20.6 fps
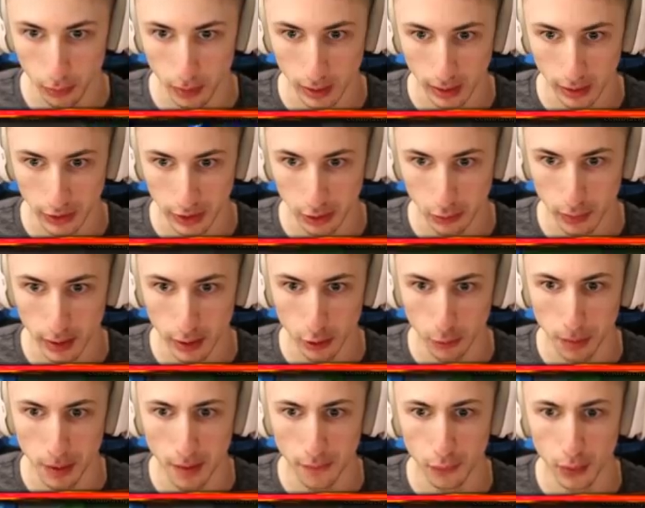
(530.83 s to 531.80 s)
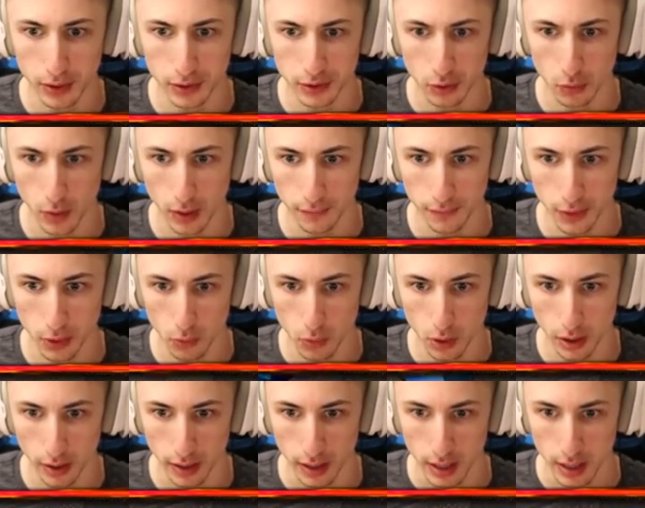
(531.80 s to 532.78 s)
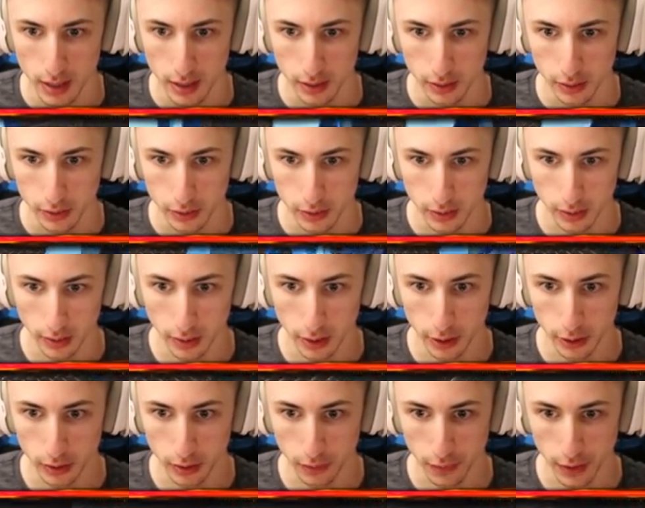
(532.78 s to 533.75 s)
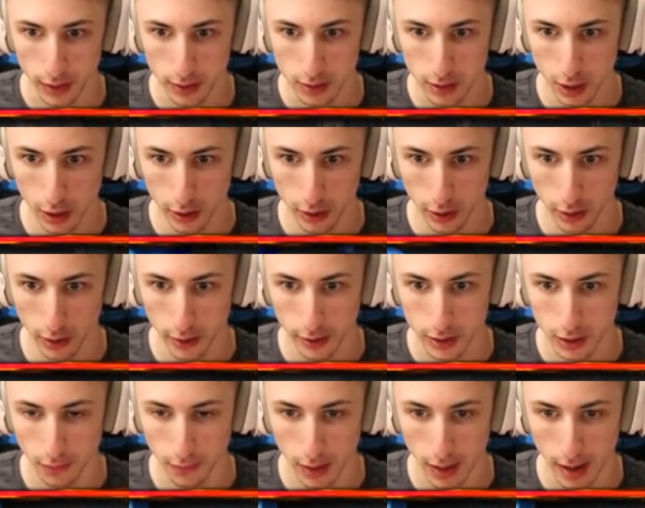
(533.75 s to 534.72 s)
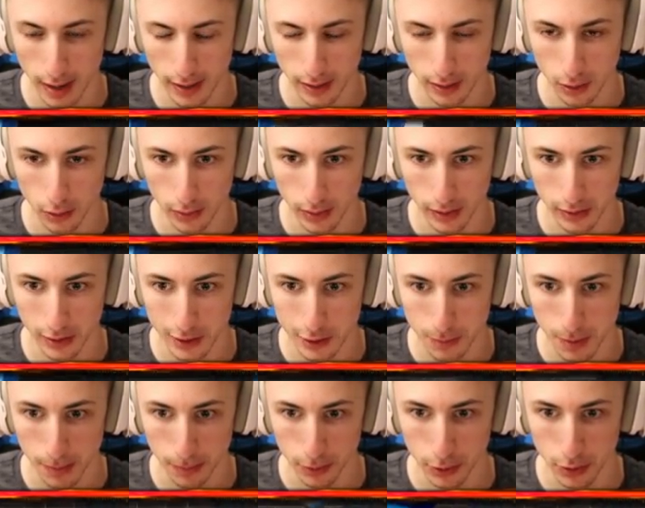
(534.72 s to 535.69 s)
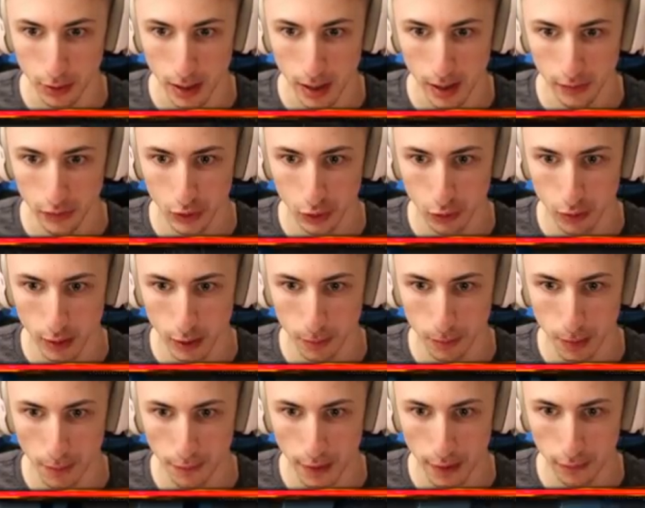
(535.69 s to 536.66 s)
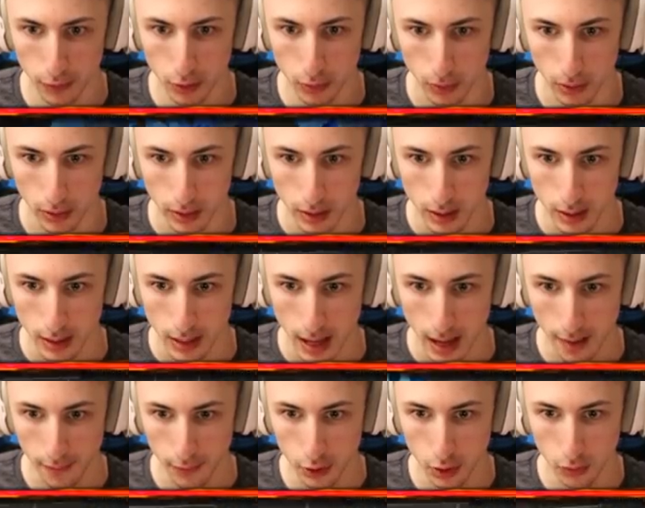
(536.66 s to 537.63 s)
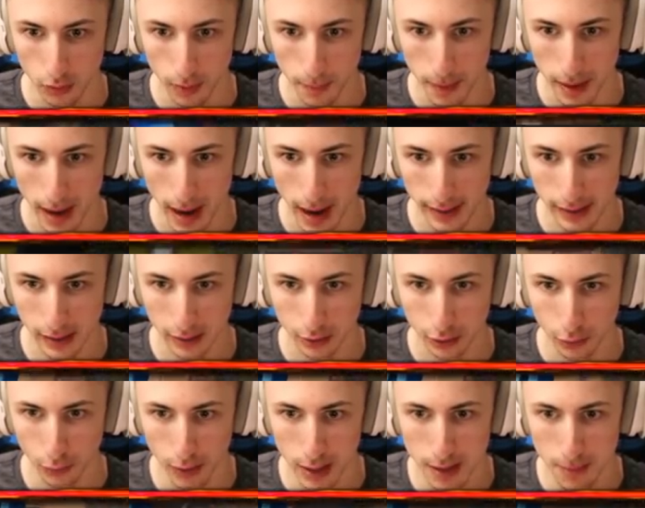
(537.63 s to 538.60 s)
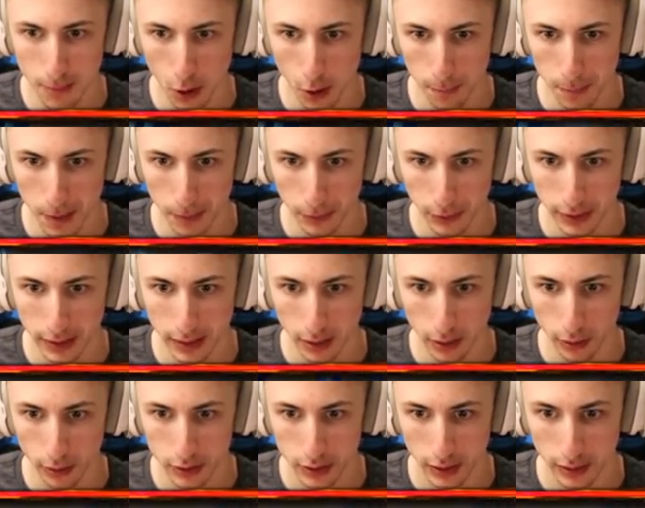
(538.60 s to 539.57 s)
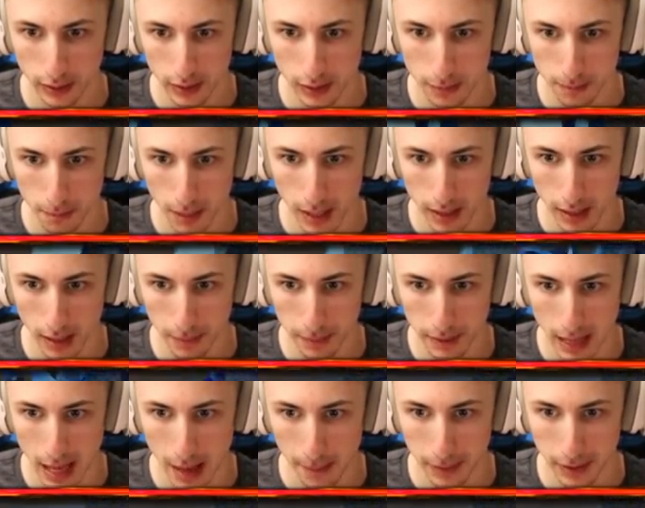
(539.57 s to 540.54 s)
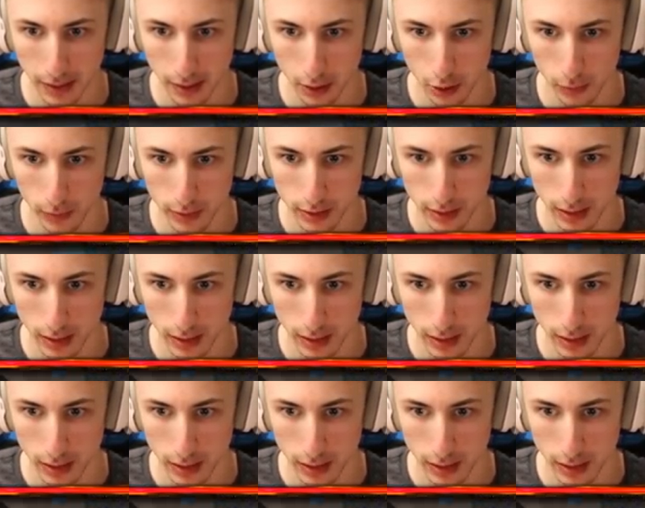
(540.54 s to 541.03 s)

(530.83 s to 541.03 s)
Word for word: quick. I think Kringle Puff wants a 1v1 to the looks of it. To the looks of it. I got to go get these people. You know, honestly, Kringle Puff, have a good one. Have a good one, man. I got three more people to kill. Looks like this might not be happening. I don't know what's